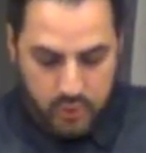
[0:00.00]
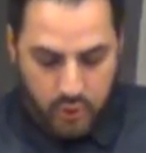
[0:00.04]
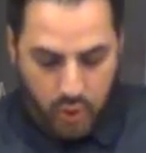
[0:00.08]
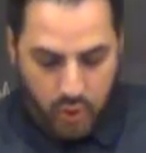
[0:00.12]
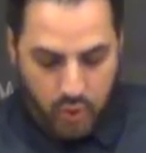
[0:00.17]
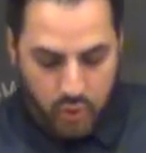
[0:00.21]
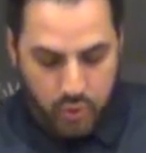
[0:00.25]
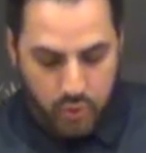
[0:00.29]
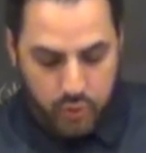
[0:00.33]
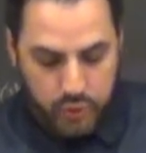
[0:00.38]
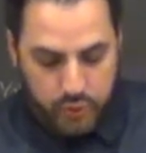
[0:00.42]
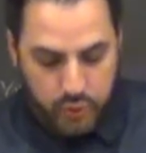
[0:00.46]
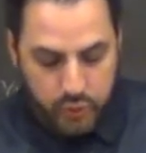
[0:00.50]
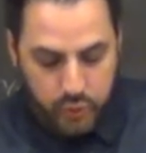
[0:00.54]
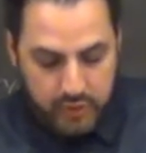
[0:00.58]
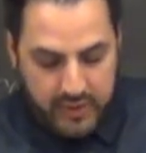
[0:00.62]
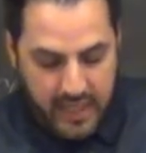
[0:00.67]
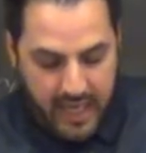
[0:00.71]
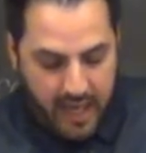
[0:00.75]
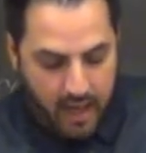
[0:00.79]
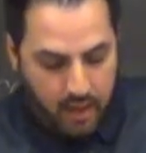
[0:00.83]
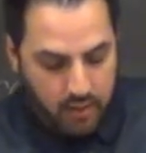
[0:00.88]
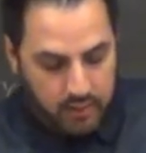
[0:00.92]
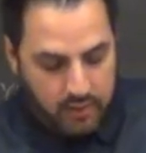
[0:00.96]
Those who
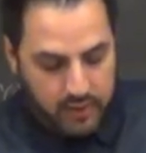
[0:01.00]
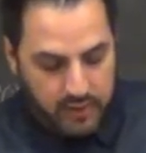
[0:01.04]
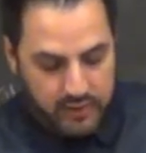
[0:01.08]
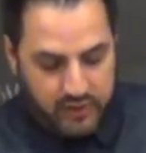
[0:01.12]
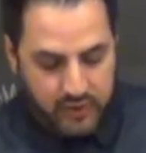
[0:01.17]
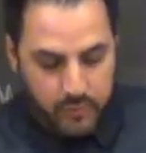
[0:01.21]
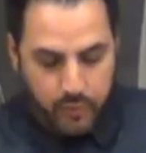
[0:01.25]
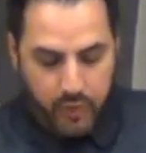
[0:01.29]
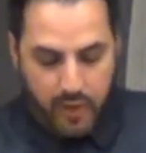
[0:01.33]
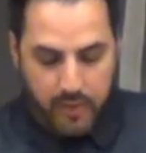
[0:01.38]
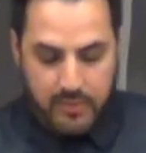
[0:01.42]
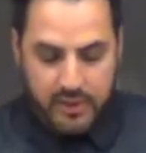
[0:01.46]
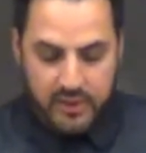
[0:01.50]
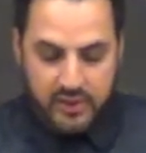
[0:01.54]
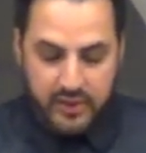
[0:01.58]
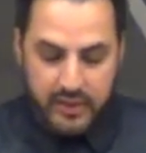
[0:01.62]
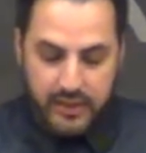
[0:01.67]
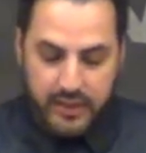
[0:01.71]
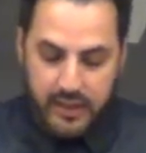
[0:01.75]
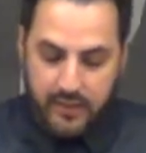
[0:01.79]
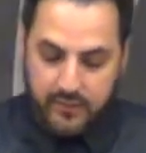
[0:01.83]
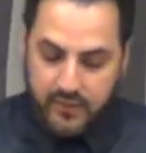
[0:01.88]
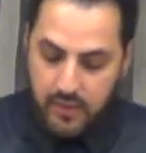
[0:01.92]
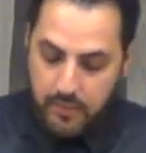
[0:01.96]
doubt the
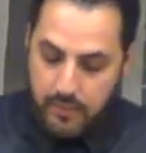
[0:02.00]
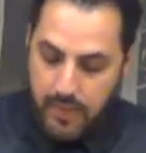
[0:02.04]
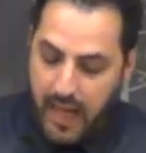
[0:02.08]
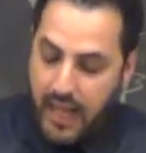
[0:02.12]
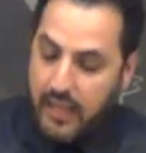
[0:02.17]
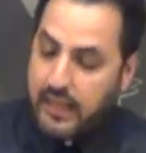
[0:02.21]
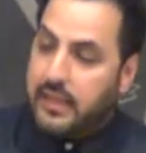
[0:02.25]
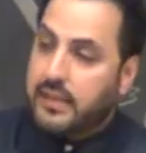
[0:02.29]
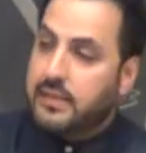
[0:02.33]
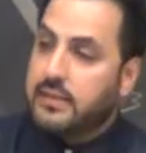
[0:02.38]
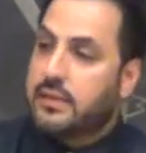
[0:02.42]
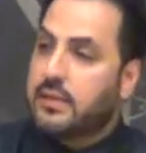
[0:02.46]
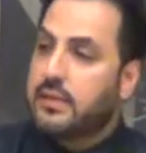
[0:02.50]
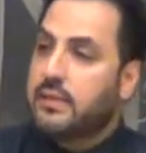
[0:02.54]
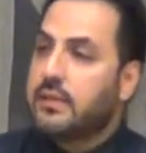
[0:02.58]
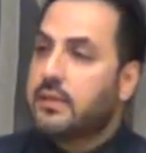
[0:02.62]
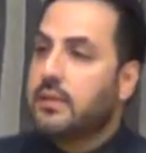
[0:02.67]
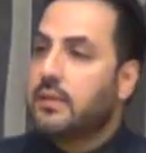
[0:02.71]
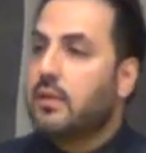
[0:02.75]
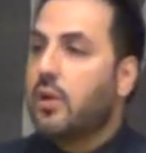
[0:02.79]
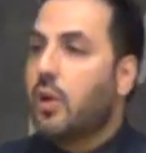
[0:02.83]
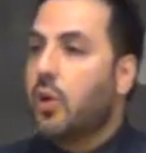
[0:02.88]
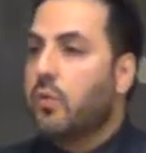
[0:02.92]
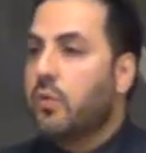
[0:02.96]
supremacy of the ballot
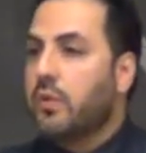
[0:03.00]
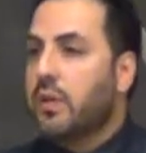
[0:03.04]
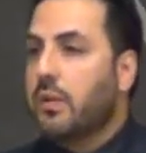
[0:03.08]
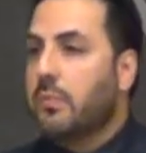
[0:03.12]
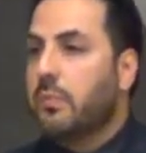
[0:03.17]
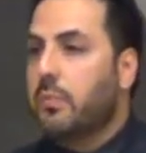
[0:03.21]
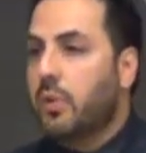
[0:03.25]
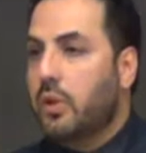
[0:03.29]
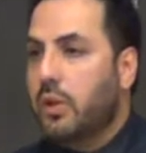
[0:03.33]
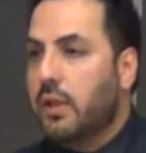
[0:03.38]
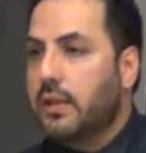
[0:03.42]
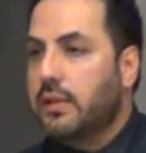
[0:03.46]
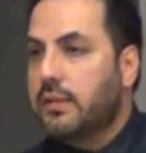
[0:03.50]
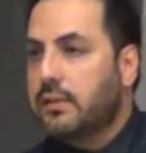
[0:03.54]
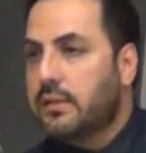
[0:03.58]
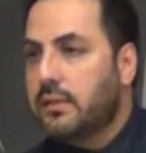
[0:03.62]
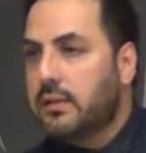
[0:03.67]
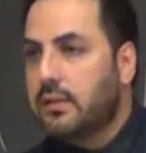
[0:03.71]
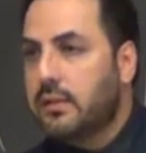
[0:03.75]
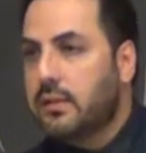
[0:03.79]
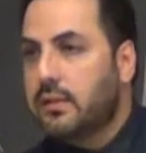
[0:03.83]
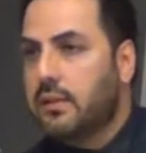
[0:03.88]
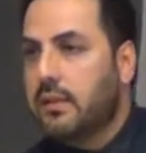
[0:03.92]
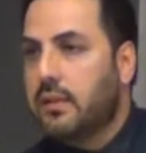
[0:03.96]
over the bullet
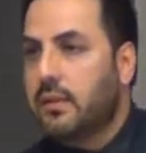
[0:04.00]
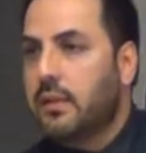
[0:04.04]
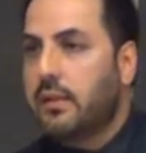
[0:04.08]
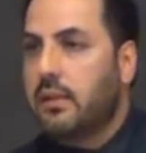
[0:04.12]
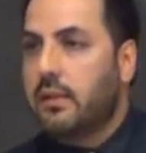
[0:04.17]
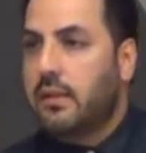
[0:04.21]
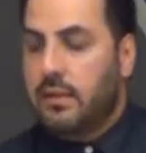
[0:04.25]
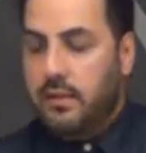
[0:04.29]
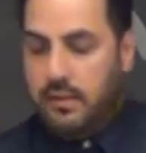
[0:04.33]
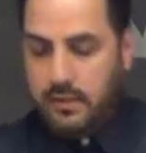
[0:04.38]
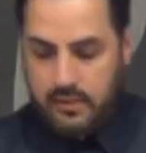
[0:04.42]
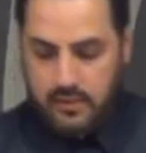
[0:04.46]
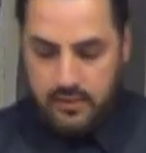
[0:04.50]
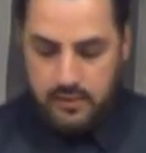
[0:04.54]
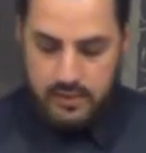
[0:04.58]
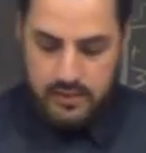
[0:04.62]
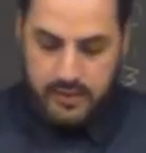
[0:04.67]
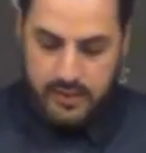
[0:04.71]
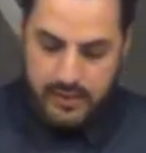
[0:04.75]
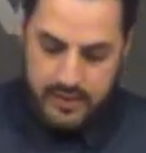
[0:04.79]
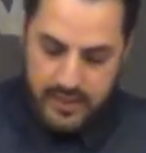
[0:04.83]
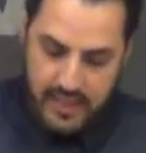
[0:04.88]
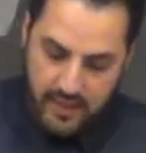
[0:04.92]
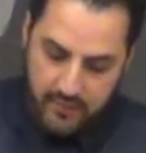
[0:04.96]

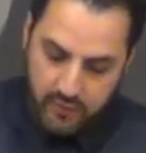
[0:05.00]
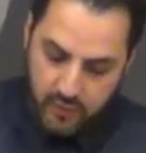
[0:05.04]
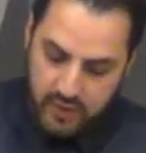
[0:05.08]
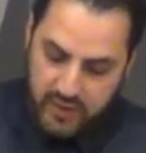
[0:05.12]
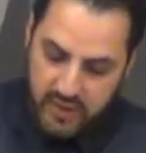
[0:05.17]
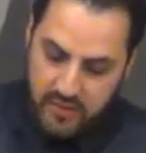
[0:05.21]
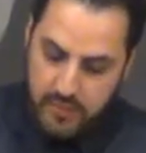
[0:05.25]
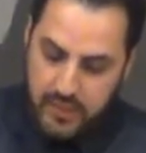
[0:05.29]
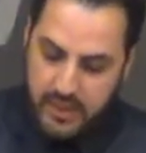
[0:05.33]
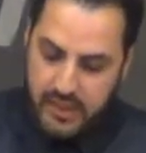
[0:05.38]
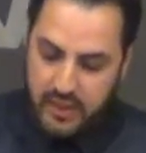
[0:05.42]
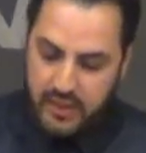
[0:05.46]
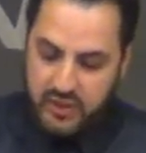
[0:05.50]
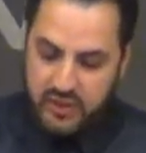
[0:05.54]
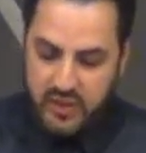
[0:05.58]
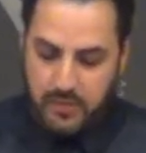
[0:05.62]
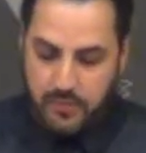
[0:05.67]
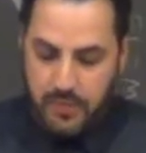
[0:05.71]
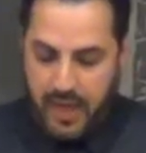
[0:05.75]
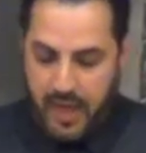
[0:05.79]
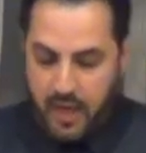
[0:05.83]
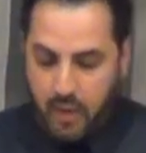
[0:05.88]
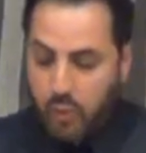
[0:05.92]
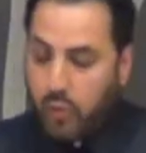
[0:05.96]
can never diminish the
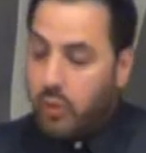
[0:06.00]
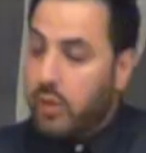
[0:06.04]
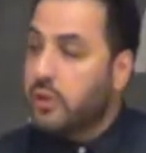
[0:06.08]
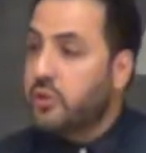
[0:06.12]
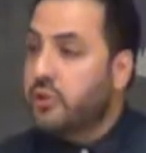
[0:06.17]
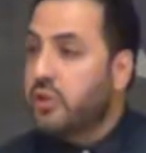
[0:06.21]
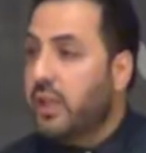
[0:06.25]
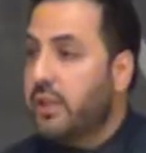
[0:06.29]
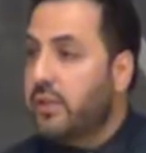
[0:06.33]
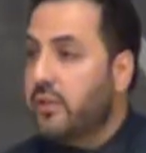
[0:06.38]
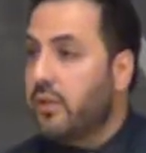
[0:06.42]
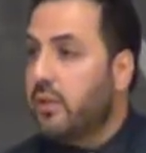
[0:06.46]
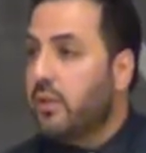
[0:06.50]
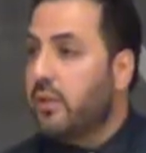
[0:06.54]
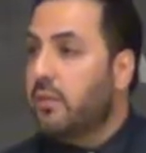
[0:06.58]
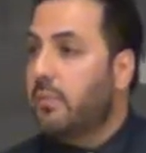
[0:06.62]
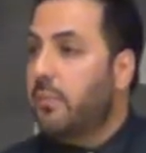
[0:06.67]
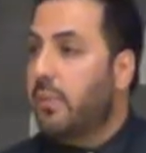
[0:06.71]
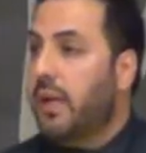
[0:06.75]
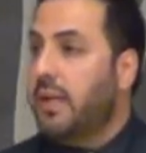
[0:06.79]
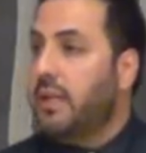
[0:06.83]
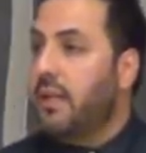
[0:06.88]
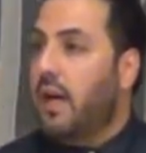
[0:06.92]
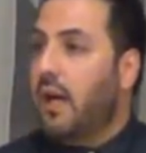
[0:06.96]
power engendered
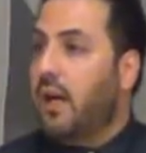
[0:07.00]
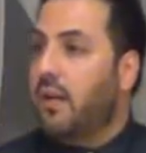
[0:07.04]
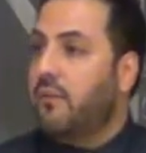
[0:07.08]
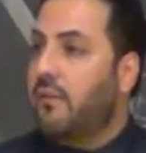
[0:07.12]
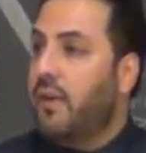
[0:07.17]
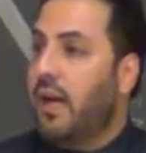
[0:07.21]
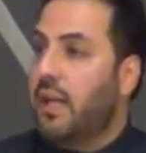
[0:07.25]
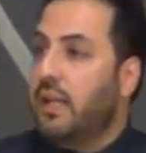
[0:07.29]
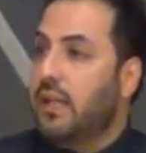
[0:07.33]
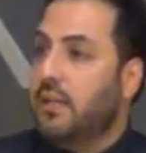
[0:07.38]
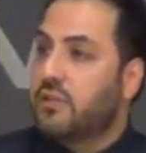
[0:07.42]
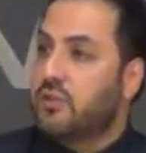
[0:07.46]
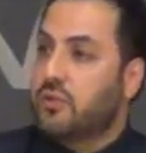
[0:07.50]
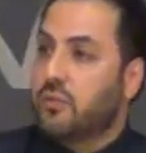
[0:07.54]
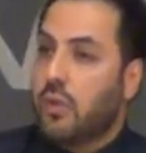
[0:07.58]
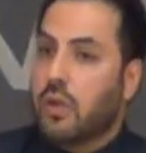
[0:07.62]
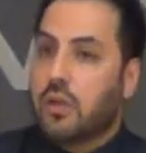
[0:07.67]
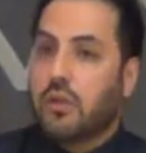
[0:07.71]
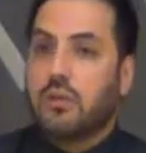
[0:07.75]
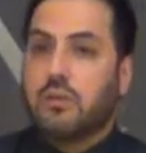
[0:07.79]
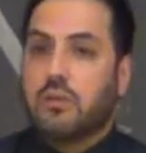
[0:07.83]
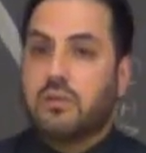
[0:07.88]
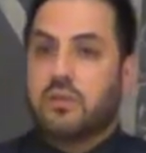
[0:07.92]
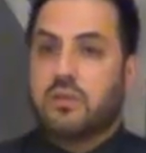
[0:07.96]
by nonviolent
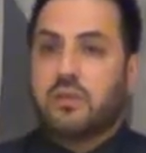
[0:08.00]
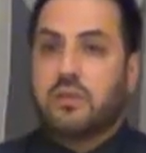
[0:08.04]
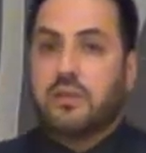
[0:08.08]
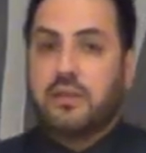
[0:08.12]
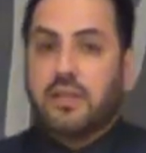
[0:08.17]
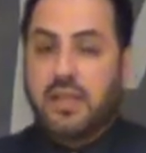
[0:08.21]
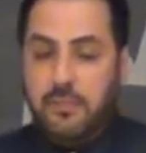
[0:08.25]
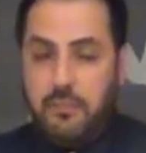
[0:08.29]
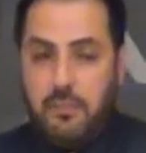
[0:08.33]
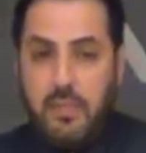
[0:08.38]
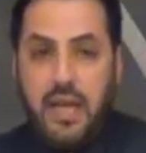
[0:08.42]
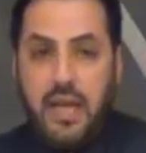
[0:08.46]
struggles that